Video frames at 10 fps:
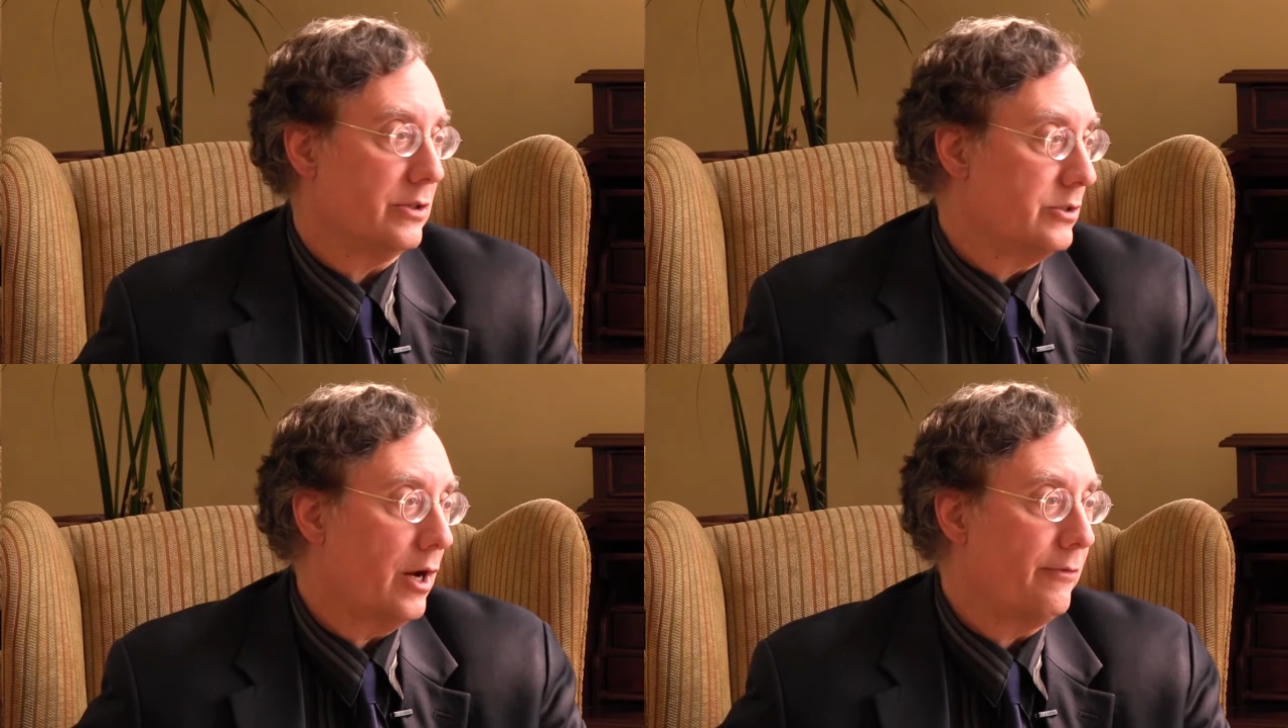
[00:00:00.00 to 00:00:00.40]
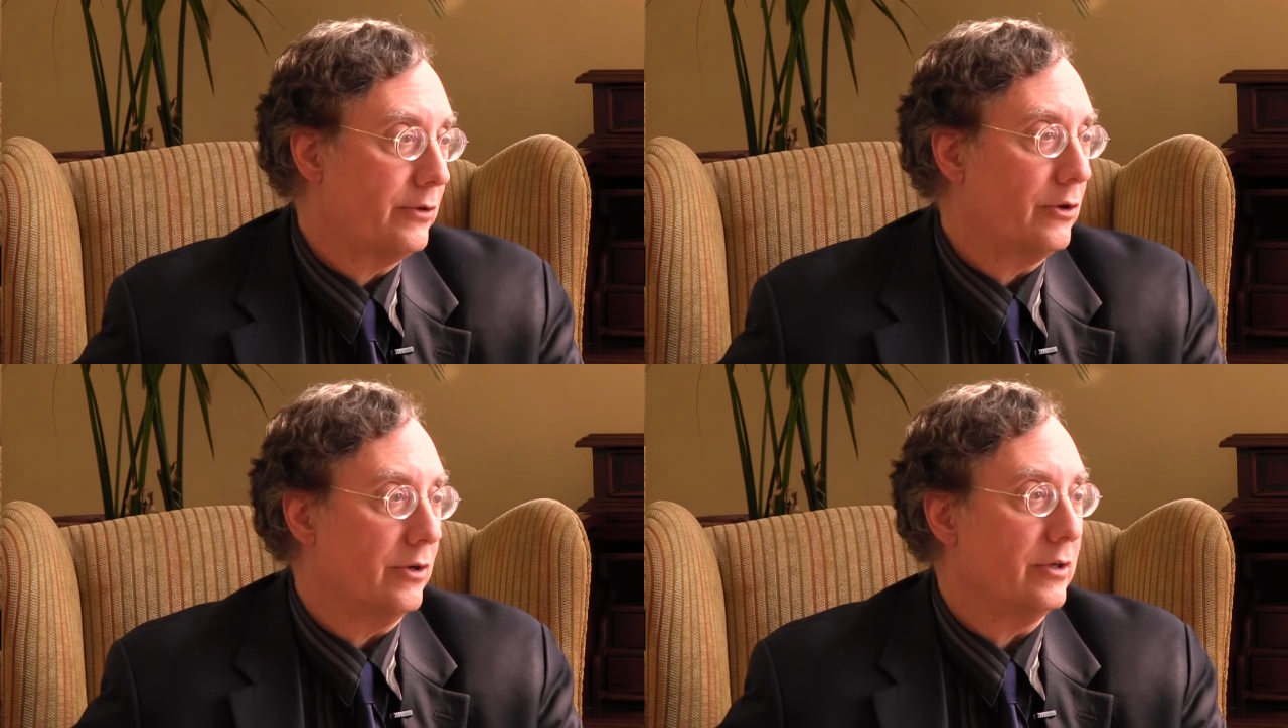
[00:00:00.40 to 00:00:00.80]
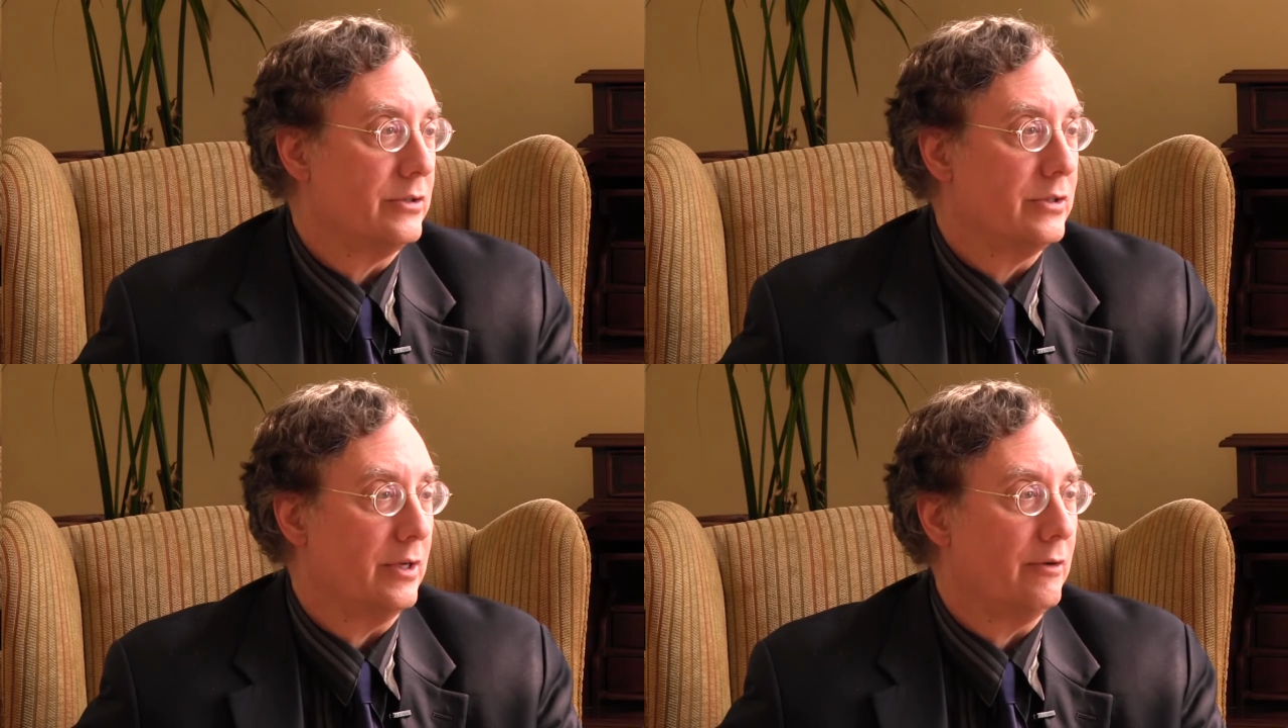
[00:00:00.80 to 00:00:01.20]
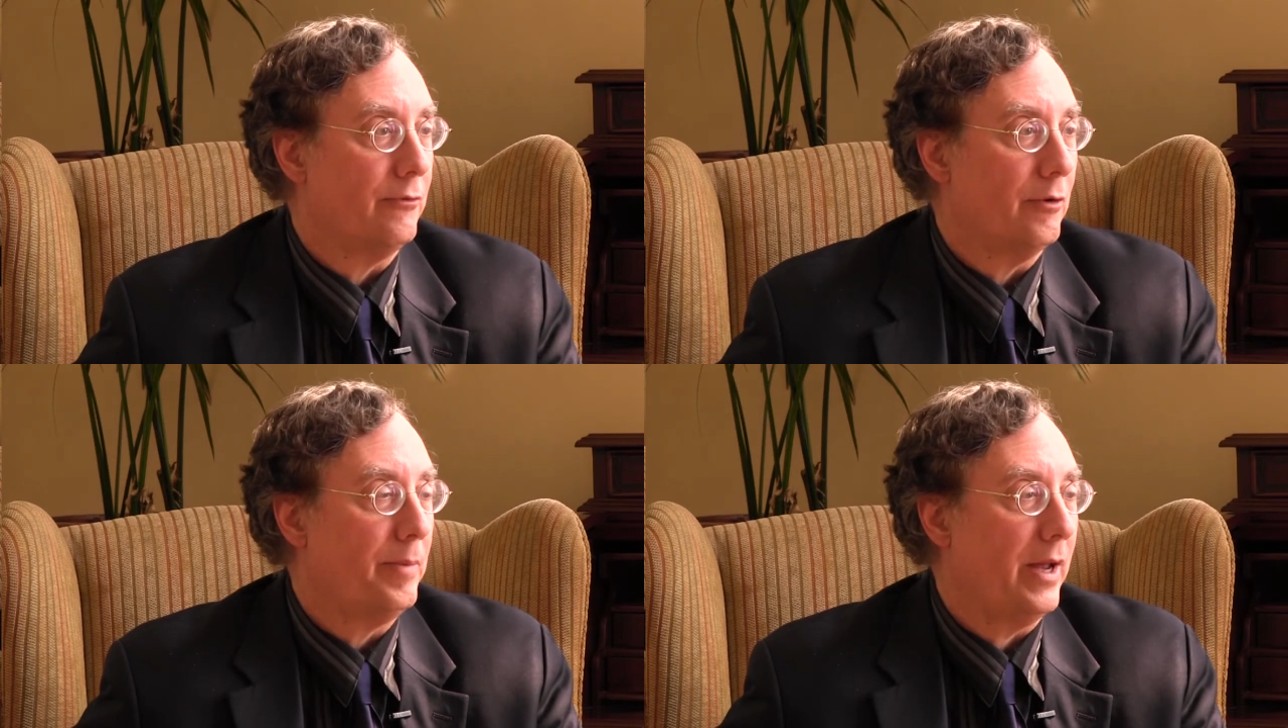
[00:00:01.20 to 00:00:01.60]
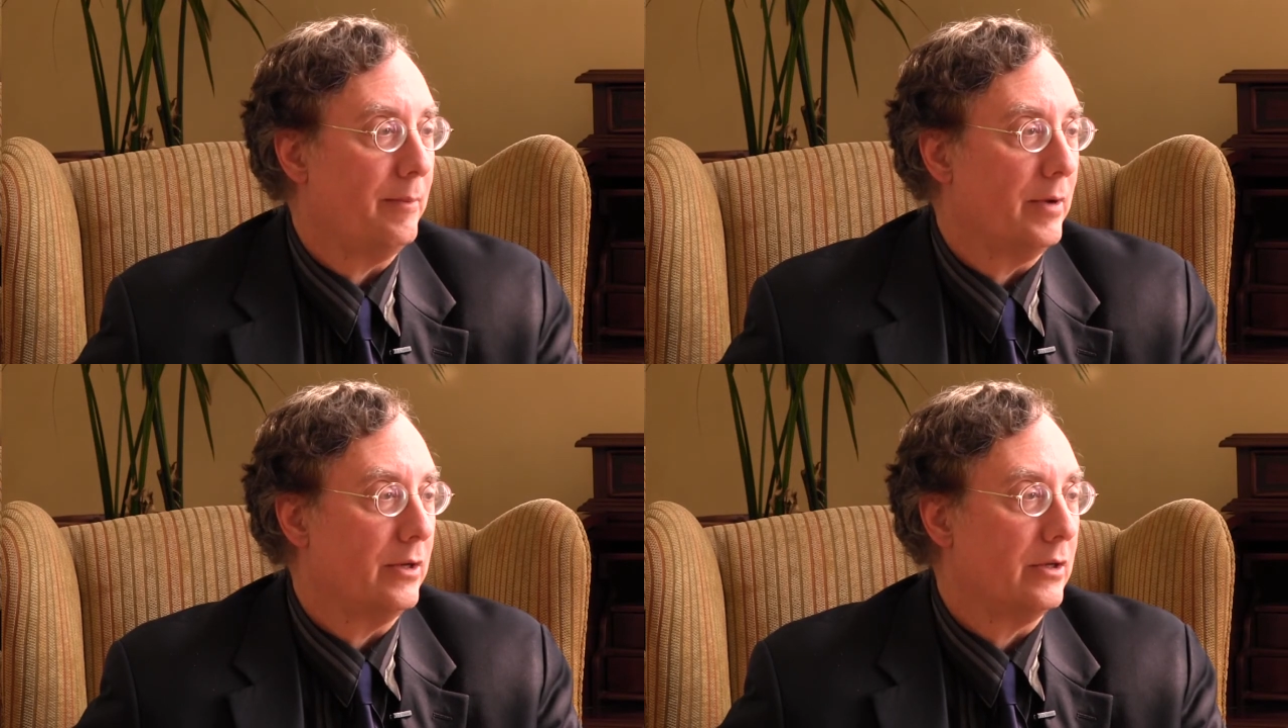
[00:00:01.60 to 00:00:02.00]
a soft currency, for mm-hmm.
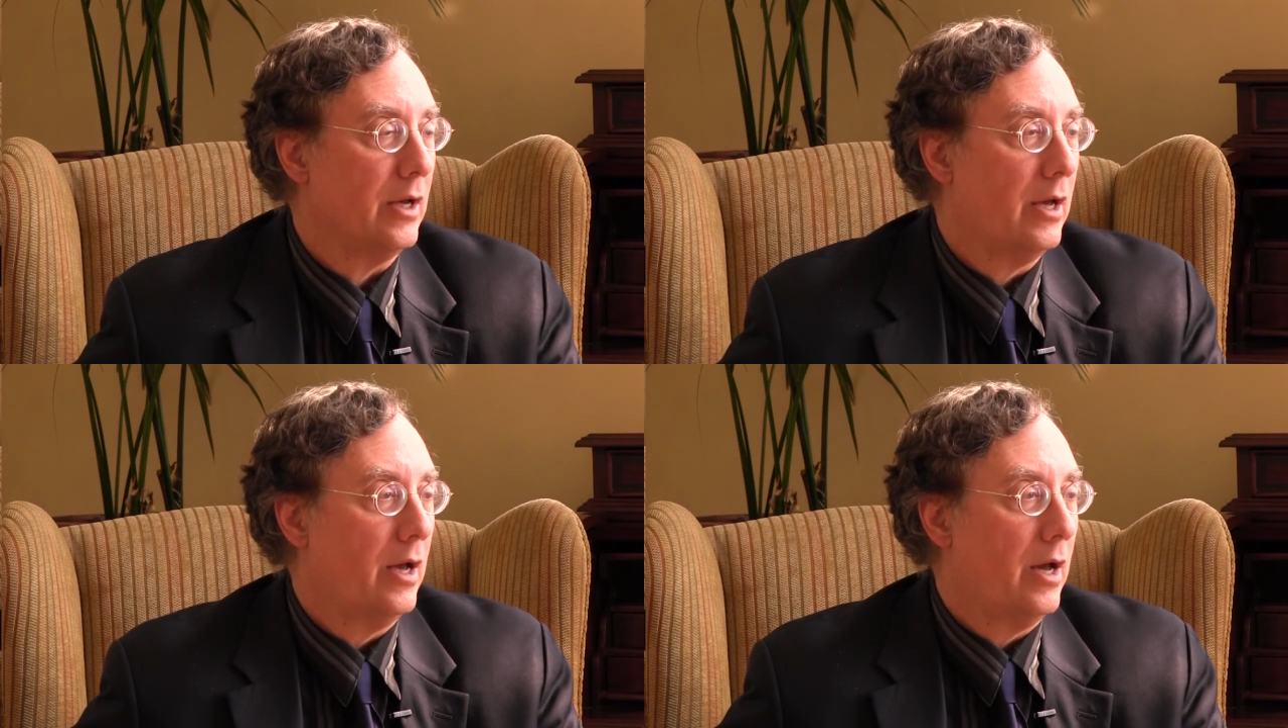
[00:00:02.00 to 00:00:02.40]
payment.